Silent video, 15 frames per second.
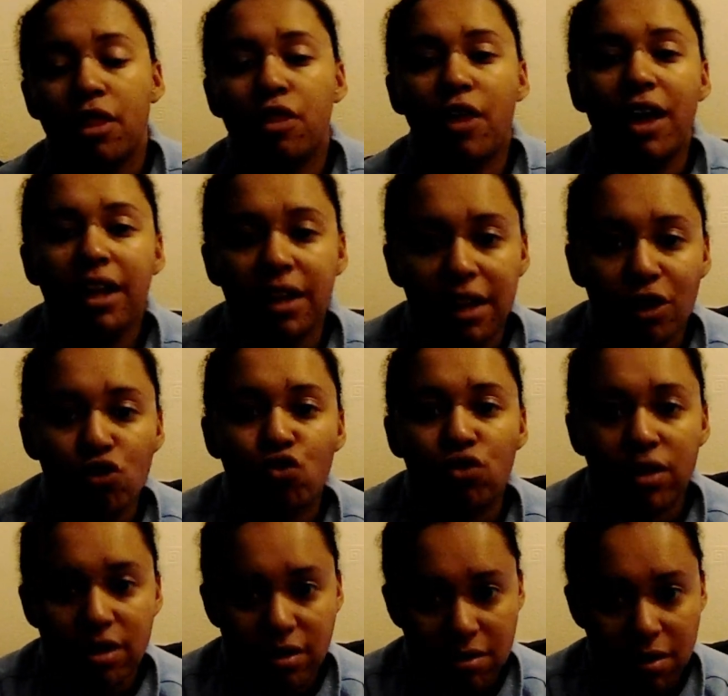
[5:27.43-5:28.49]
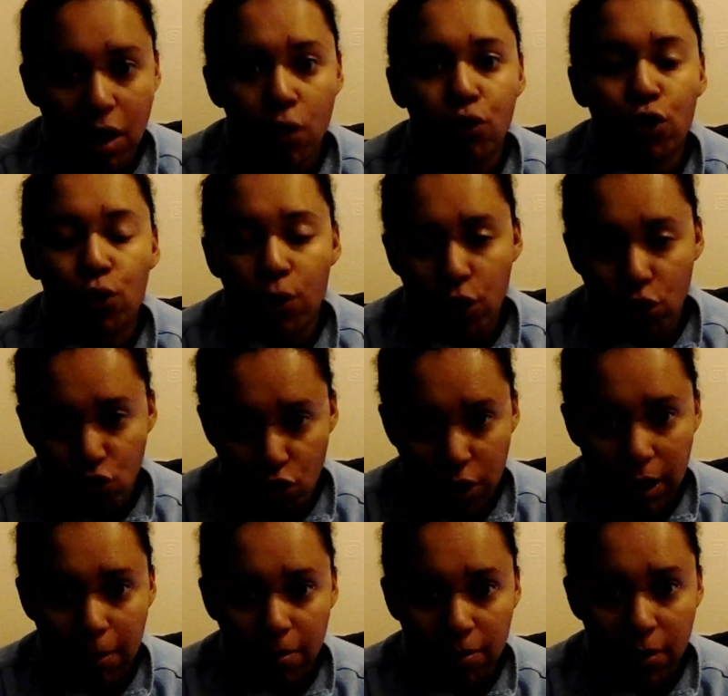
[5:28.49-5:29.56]
they literally sell you a
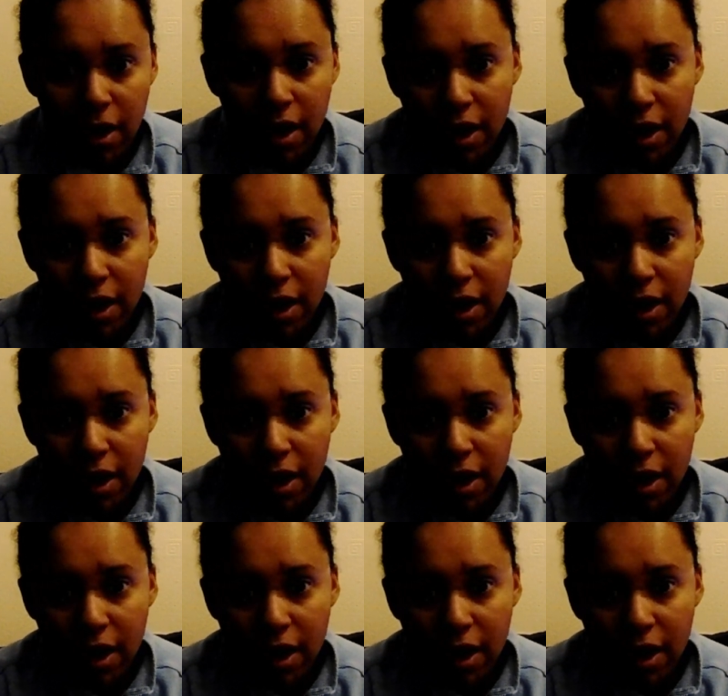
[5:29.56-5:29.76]
dream.